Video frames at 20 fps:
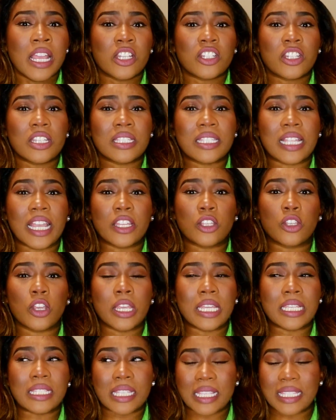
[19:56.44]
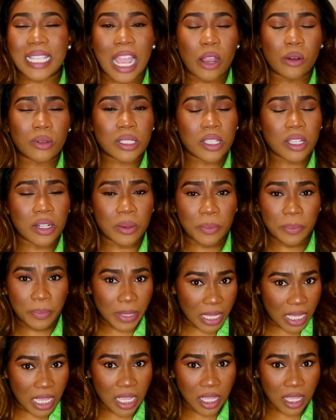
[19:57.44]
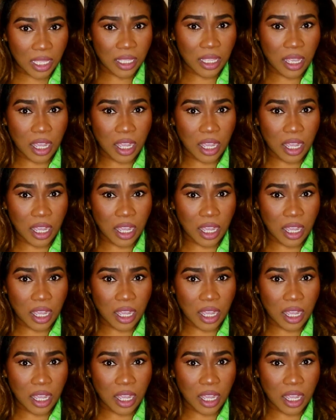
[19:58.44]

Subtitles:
She's like, is this how it's gonna be?